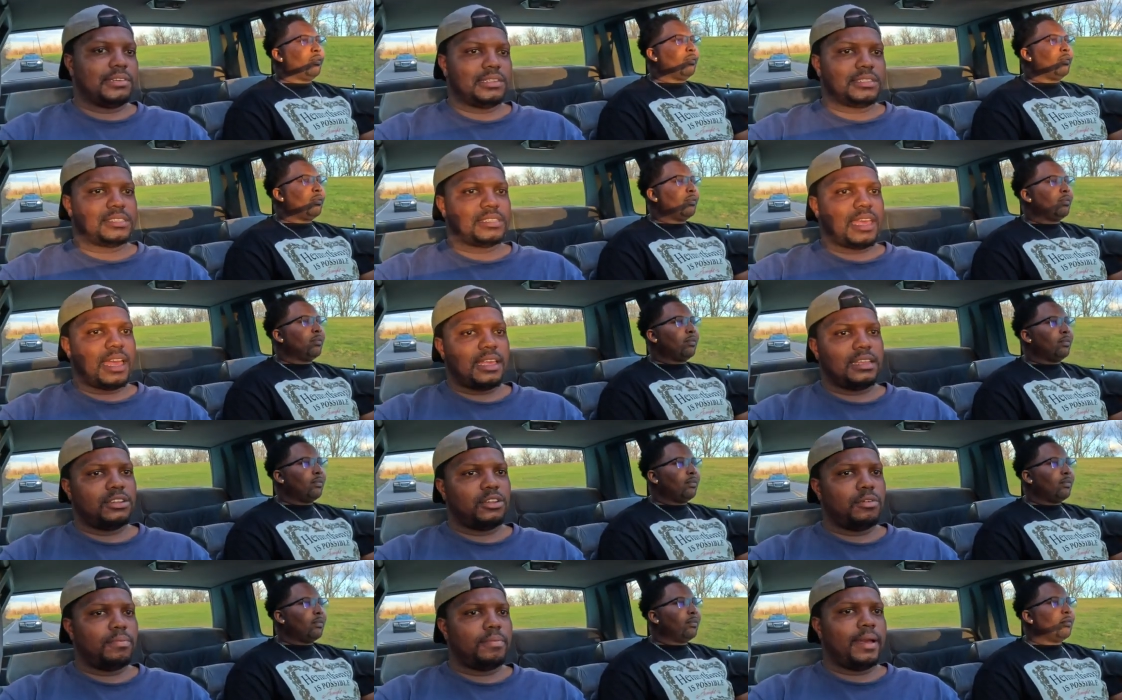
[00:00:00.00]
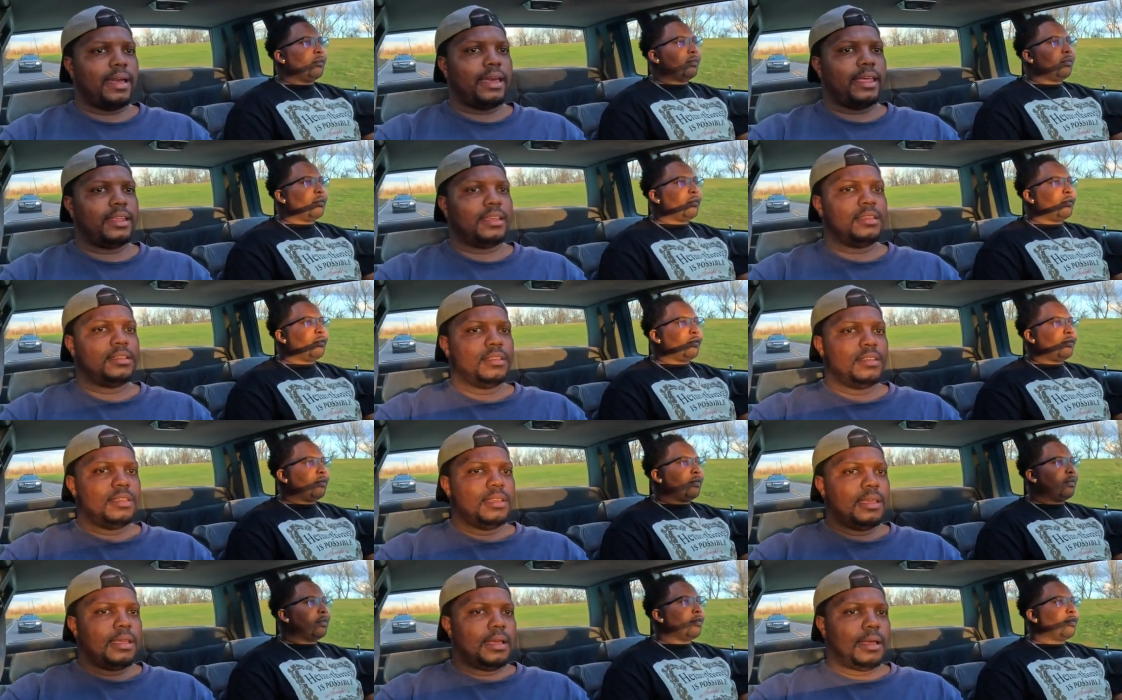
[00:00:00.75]
Speaker 1: criticize nobody
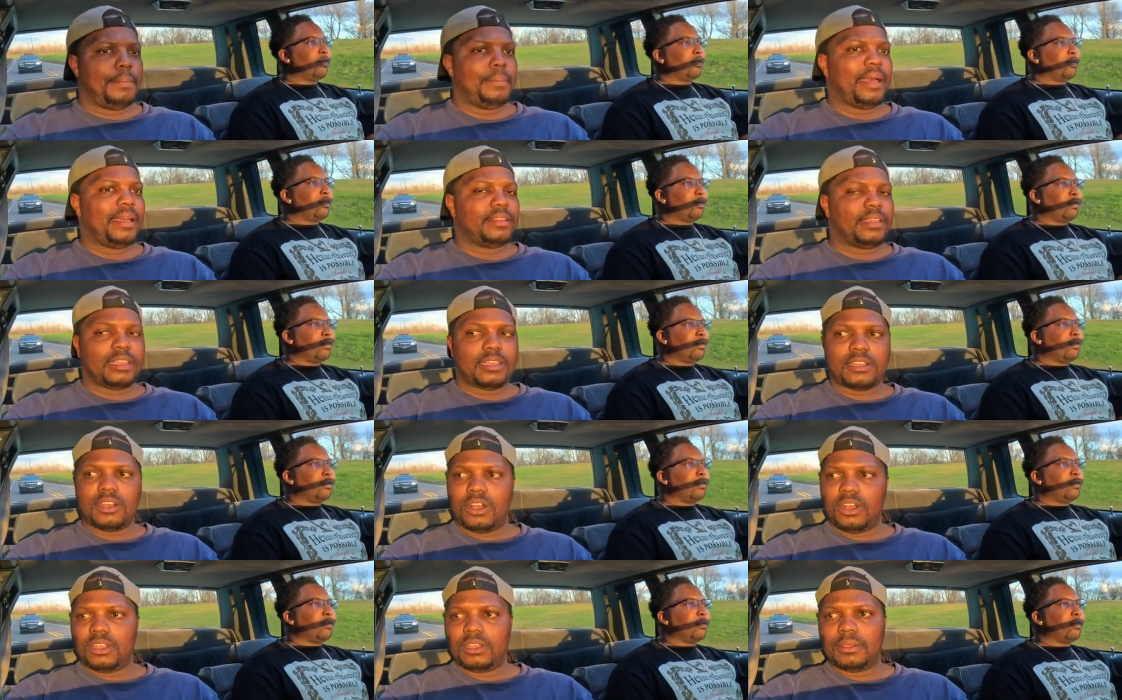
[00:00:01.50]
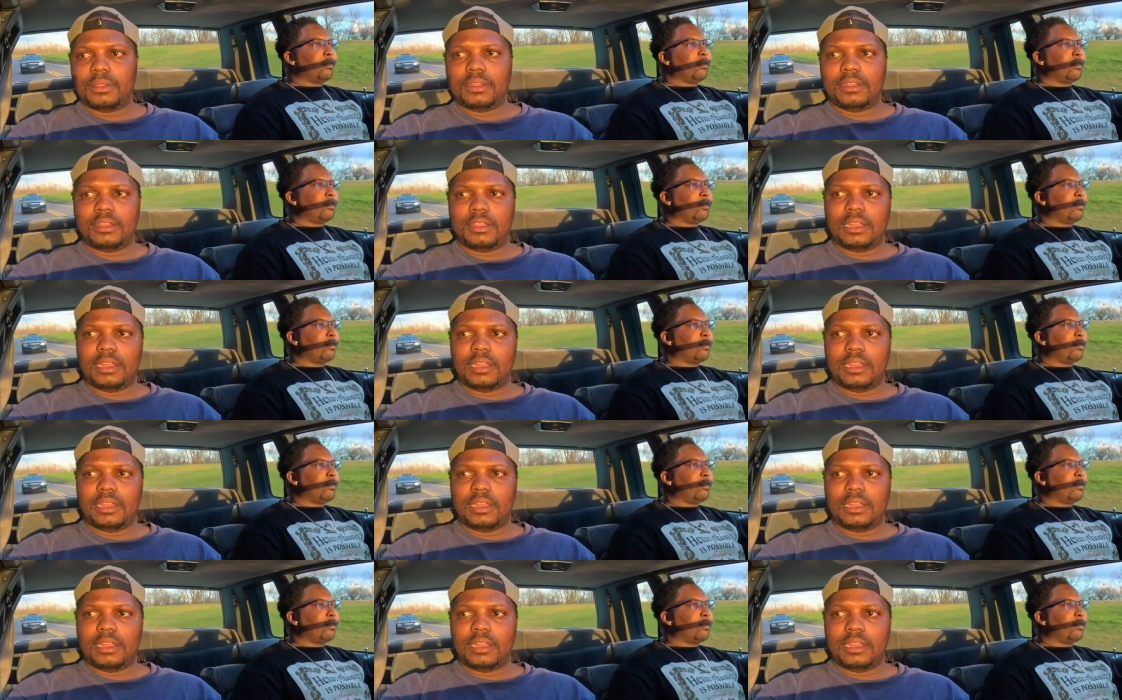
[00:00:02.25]
about their car.